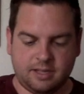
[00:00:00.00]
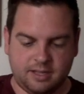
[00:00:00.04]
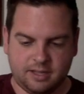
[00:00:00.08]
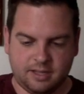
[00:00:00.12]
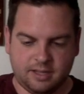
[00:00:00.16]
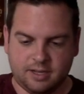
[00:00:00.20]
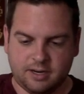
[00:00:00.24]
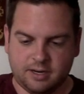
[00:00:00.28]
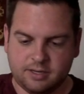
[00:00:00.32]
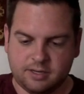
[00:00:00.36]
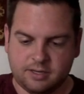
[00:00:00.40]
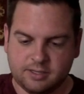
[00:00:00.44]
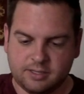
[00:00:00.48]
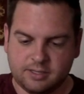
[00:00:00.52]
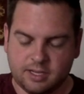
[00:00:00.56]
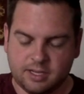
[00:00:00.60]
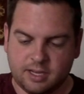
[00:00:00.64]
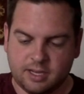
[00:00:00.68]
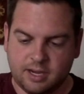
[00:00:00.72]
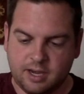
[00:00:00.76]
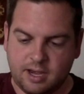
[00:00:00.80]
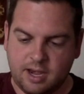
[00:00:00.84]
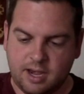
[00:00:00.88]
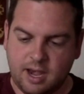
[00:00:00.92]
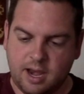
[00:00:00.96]
There's
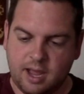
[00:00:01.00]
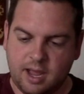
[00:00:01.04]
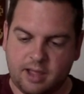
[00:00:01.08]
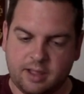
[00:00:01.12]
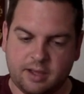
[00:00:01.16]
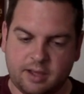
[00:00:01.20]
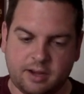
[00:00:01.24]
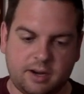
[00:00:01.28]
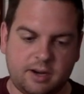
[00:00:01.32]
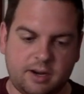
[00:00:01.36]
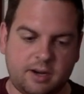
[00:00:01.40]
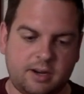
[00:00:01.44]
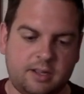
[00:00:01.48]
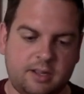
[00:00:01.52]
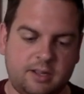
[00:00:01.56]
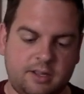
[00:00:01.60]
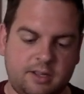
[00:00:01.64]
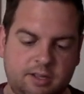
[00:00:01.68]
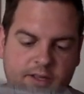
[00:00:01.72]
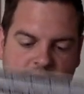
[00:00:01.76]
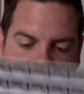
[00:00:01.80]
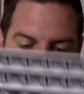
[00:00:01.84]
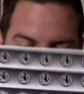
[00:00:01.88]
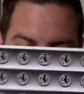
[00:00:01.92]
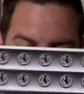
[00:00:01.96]
another
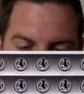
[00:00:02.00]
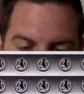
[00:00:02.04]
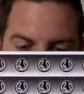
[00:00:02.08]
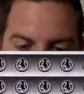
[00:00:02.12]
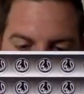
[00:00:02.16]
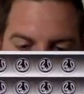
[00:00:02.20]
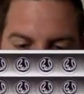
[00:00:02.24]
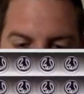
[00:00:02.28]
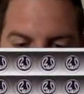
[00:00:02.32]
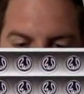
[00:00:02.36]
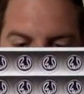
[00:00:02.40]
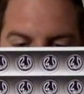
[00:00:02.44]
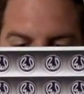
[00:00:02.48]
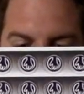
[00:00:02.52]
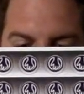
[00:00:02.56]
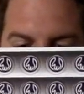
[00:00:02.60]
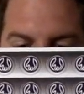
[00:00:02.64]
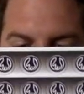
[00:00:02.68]
sheet of